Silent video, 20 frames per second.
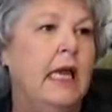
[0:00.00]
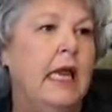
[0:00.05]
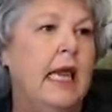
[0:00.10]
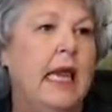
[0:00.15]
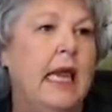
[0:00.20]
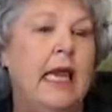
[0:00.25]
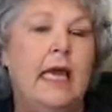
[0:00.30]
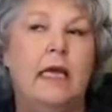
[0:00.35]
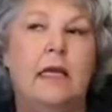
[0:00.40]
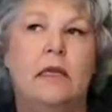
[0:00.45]

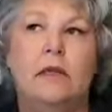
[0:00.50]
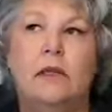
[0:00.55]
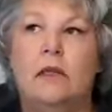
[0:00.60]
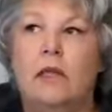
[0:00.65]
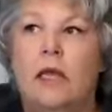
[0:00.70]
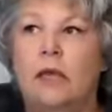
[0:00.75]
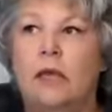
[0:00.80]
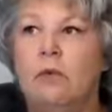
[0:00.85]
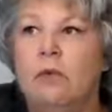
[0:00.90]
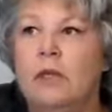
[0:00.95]
And
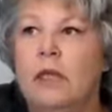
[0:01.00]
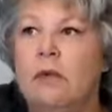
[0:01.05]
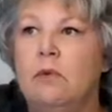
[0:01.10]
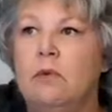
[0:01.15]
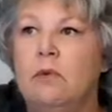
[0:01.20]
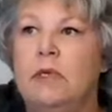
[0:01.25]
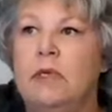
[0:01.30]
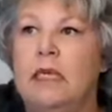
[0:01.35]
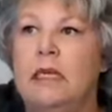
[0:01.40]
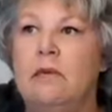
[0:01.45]
like when they
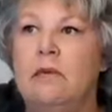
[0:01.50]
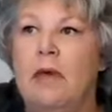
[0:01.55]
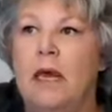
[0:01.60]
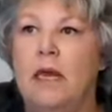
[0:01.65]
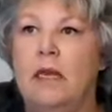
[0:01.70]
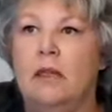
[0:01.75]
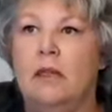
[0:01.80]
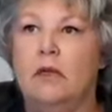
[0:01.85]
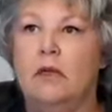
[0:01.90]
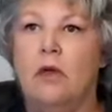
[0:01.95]
would get him
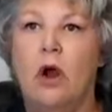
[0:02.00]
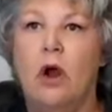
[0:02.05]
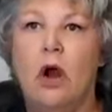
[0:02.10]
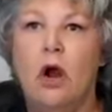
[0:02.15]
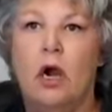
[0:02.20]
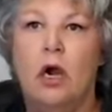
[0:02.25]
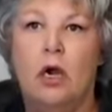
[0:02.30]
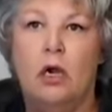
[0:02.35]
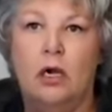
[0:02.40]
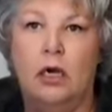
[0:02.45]
out of the
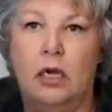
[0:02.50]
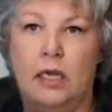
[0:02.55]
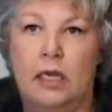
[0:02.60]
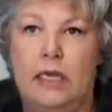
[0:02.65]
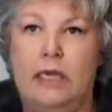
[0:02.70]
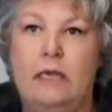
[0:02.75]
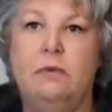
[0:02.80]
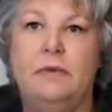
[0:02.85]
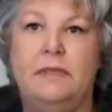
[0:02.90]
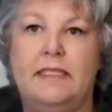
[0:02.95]
car,
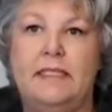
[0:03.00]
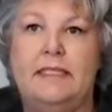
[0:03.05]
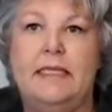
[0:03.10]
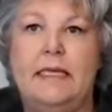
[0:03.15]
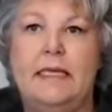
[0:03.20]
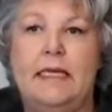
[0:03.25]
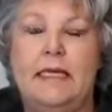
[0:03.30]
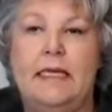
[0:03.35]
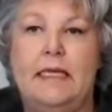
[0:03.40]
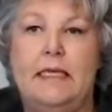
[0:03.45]
he would
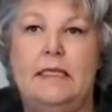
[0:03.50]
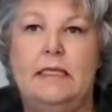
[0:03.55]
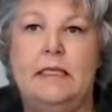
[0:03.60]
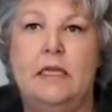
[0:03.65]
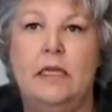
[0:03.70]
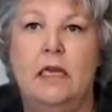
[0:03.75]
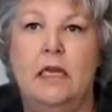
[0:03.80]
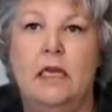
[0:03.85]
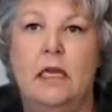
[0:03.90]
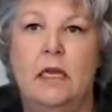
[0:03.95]
sit,
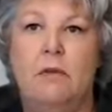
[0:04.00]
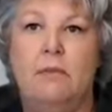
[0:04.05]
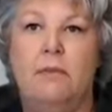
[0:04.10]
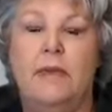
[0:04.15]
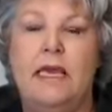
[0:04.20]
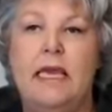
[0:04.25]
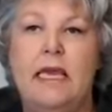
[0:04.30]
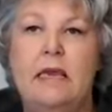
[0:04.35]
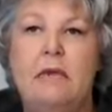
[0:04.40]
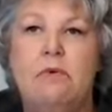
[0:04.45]
but
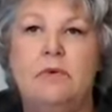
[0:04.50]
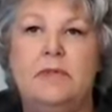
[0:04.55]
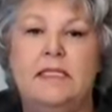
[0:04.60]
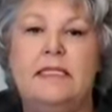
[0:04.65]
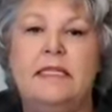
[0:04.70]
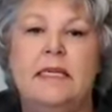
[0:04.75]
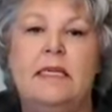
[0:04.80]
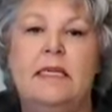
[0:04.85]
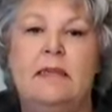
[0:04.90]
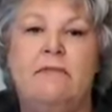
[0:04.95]
he would
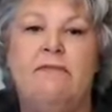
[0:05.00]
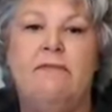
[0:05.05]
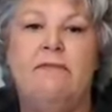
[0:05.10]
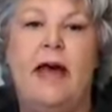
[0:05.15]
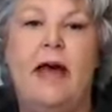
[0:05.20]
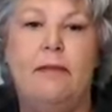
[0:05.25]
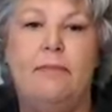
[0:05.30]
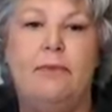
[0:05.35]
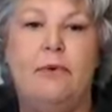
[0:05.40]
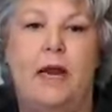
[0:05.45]
sit and
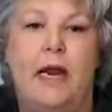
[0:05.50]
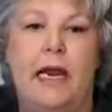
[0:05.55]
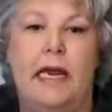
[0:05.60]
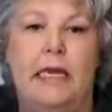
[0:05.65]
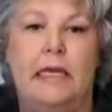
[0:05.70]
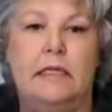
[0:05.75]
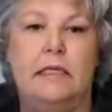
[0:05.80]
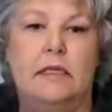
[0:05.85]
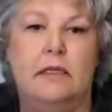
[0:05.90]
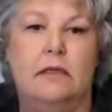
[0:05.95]

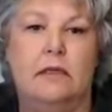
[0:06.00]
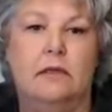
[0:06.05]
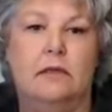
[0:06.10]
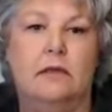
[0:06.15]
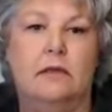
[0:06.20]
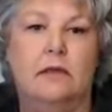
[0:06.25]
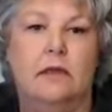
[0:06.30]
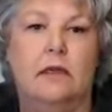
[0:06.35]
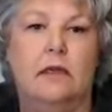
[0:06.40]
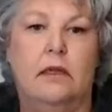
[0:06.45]
vibrate.
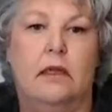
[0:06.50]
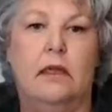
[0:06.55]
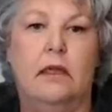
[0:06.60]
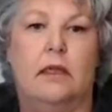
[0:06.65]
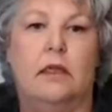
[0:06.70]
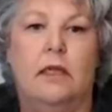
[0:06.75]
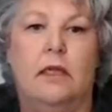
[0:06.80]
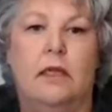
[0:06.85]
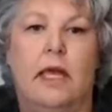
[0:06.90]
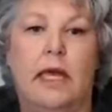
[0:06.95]

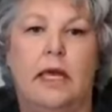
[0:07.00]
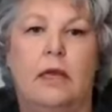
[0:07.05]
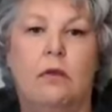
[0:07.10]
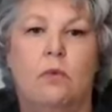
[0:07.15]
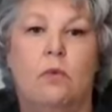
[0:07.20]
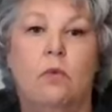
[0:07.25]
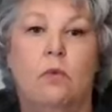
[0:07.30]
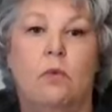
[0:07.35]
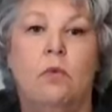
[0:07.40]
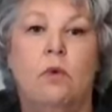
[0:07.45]
Like, wow,
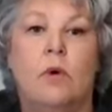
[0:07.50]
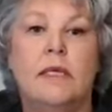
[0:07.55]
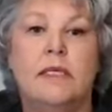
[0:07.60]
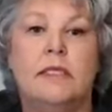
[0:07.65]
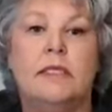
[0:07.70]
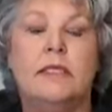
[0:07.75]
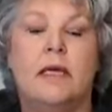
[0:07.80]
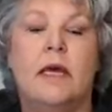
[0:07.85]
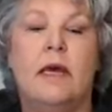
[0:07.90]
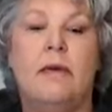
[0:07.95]

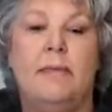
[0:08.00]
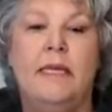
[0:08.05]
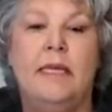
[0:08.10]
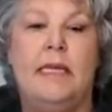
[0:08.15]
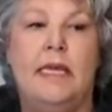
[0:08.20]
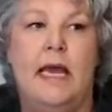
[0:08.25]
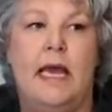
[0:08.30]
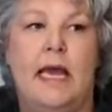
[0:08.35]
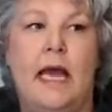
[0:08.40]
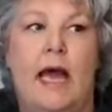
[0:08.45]
what's coming
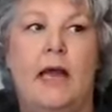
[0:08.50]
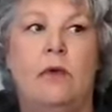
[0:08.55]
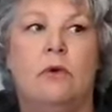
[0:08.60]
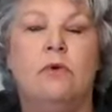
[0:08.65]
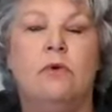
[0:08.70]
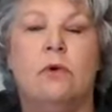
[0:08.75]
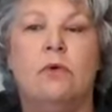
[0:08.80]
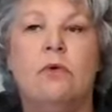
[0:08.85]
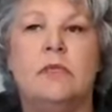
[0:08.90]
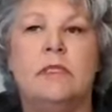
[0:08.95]
next? I
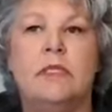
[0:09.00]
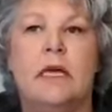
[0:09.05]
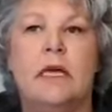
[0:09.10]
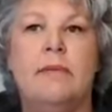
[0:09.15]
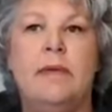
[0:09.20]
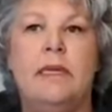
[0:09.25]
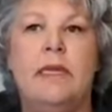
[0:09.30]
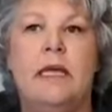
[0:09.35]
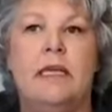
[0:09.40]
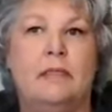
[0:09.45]
don't know what's
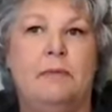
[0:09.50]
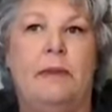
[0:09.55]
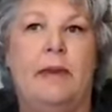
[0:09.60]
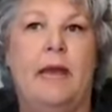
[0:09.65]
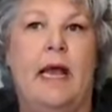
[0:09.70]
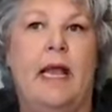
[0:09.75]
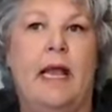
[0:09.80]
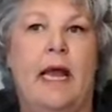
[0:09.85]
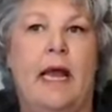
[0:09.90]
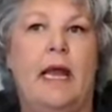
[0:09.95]
coming next, but
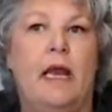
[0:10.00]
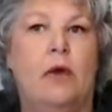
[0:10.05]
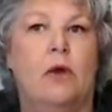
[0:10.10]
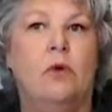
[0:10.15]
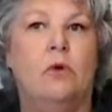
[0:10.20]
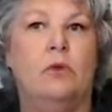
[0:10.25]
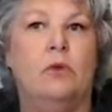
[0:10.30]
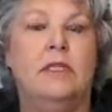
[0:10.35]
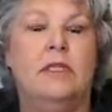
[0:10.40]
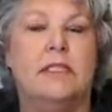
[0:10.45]
I got to
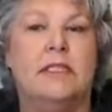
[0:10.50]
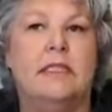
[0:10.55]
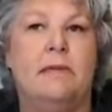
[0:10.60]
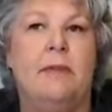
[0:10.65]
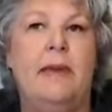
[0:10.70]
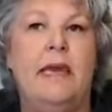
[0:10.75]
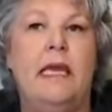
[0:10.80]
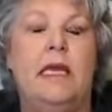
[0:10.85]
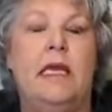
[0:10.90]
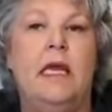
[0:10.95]
hold this
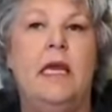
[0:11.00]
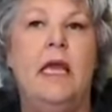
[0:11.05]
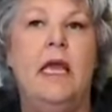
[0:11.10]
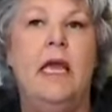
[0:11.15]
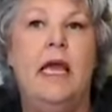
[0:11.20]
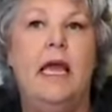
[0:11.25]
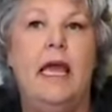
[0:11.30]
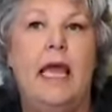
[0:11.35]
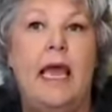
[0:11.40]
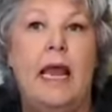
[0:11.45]
command.
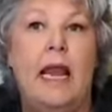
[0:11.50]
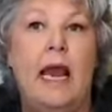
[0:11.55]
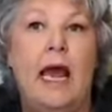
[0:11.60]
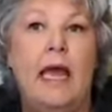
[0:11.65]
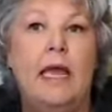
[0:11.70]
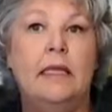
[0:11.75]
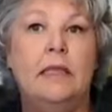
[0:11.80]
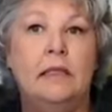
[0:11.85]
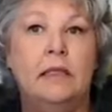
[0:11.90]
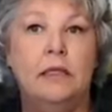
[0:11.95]

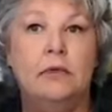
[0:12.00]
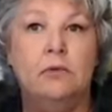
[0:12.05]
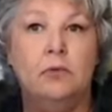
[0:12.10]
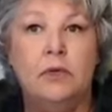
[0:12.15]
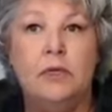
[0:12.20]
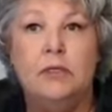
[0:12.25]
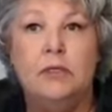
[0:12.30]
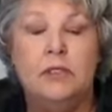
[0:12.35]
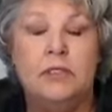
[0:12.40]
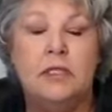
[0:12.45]
And
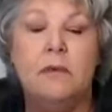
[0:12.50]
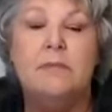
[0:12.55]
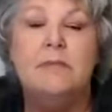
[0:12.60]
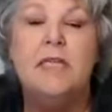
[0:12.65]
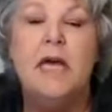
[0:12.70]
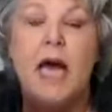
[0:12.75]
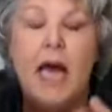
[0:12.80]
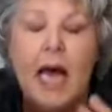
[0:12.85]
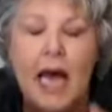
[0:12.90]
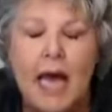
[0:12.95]
we
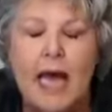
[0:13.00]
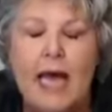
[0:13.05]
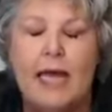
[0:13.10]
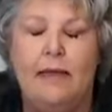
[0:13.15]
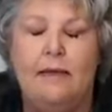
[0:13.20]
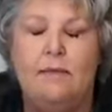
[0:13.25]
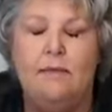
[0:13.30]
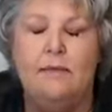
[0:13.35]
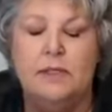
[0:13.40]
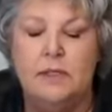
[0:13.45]

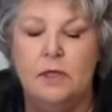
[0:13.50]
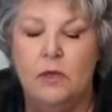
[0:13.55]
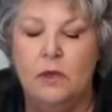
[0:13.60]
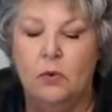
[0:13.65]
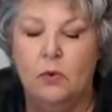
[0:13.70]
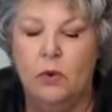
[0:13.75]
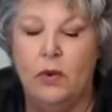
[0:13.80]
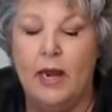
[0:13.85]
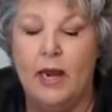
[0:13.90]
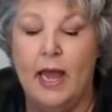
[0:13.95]
sometimes
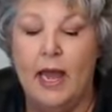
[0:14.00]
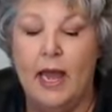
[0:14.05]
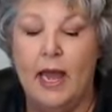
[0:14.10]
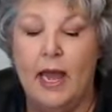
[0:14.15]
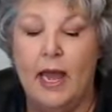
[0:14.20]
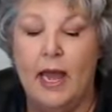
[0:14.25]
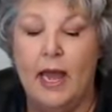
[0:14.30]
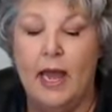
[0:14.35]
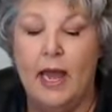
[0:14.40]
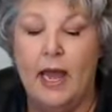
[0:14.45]
when
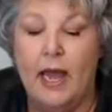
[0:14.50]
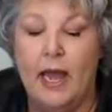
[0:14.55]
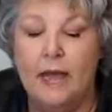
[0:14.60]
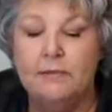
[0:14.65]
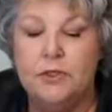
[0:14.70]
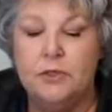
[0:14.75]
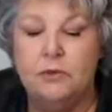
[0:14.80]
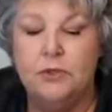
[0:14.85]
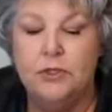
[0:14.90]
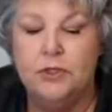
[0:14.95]

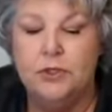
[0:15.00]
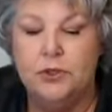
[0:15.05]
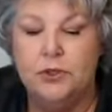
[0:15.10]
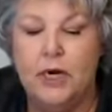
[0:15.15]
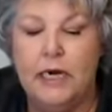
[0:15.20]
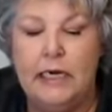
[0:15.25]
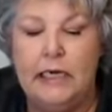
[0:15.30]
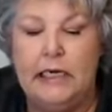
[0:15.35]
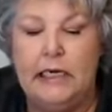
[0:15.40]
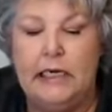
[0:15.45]
I'm doing
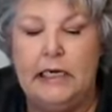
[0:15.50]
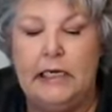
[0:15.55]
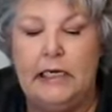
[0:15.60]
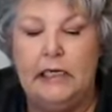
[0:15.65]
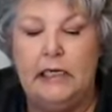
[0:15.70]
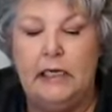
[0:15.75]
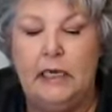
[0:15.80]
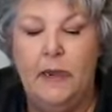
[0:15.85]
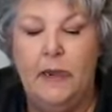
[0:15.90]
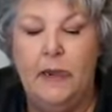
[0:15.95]

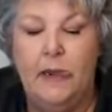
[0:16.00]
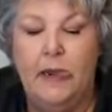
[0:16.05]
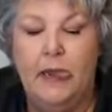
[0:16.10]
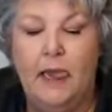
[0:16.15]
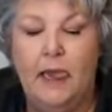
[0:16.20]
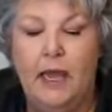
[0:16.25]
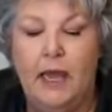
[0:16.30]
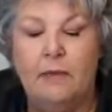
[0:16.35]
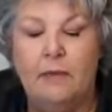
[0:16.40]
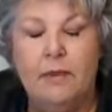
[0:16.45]
training, I'm
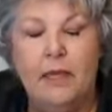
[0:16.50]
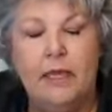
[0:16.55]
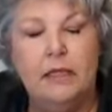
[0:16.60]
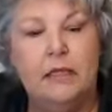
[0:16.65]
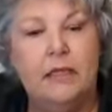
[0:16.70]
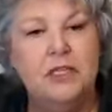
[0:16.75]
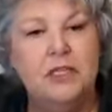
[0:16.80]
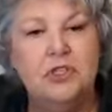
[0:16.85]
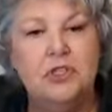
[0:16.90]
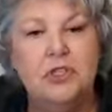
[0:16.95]
like, let's
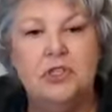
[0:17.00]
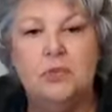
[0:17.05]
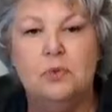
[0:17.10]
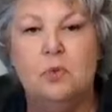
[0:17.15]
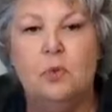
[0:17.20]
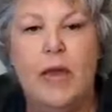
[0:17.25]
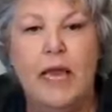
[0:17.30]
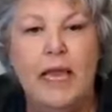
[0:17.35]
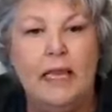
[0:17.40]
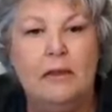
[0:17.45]
just
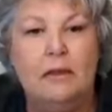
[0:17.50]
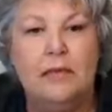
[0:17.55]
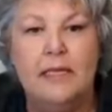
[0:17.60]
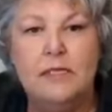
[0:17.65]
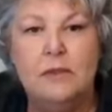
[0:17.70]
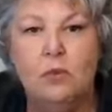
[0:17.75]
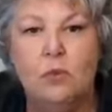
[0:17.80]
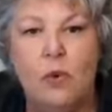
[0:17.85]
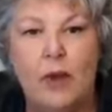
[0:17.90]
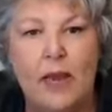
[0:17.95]
wait. Let's
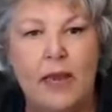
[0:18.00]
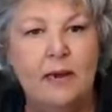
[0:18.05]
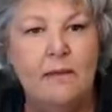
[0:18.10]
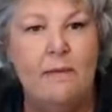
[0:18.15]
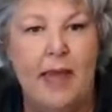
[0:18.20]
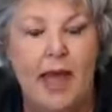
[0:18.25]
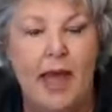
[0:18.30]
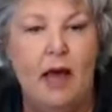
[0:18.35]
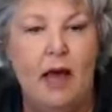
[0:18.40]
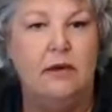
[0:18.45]
wait him
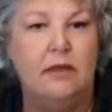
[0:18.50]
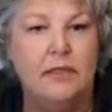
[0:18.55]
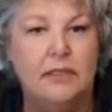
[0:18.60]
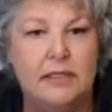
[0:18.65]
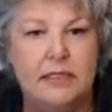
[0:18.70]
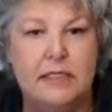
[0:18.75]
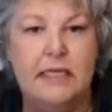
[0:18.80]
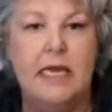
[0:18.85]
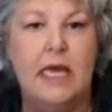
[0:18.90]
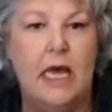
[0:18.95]
out and
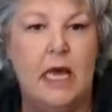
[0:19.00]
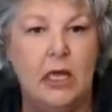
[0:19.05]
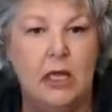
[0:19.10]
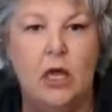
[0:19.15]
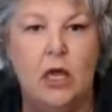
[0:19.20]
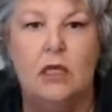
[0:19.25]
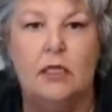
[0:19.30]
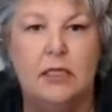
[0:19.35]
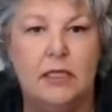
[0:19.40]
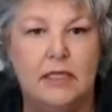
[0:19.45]
see how
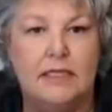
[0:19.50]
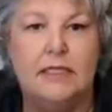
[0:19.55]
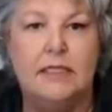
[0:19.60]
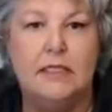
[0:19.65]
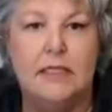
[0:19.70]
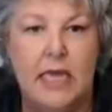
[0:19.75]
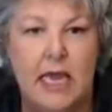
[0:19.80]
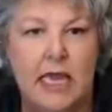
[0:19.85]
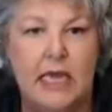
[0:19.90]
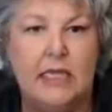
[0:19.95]
long this
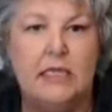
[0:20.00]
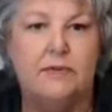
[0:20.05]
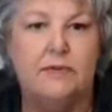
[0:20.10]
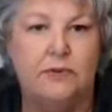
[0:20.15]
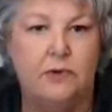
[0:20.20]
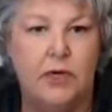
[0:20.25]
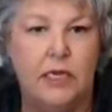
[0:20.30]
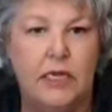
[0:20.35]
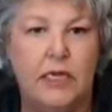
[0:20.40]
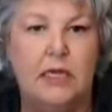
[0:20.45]
takes
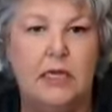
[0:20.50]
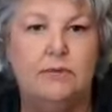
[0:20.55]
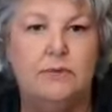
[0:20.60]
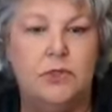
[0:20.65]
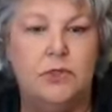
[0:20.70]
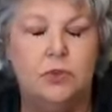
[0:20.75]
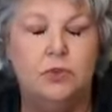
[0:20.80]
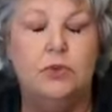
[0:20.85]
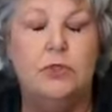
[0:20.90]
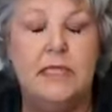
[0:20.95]
for him
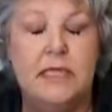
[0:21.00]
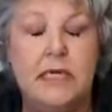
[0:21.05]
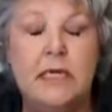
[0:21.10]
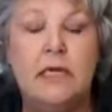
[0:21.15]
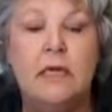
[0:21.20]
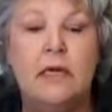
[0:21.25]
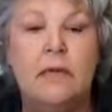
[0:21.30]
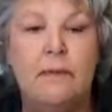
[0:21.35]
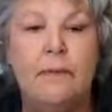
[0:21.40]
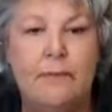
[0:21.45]
to
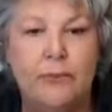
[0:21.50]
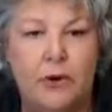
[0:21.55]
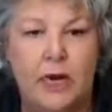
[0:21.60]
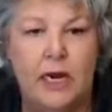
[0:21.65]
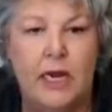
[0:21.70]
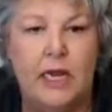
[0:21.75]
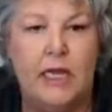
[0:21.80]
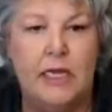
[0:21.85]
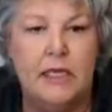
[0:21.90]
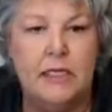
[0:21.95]

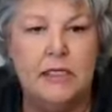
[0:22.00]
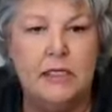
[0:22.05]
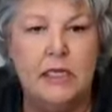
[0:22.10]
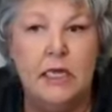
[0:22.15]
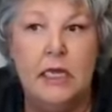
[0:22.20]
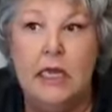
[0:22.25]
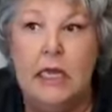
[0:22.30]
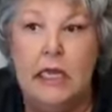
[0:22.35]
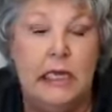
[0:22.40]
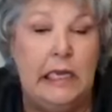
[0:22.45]
decompress.
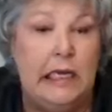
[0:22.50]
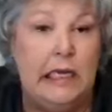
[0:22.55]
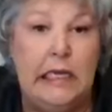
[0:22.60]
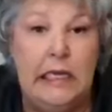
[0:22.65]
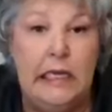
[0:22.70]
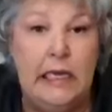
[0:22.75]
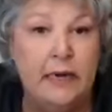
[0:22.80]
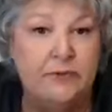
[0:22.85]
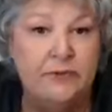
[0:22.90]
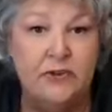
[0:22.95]
And he
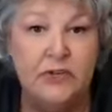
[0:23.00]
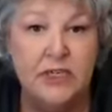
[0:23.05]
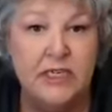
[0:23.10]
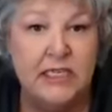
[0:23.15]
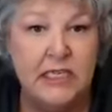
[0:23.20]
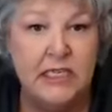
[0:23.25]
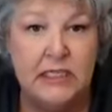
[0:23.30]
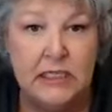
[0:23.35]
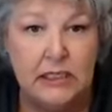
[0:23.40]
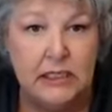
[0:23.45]
never
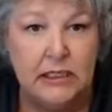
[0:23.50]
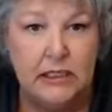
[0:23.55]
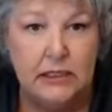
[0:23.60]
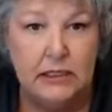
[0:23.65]
did.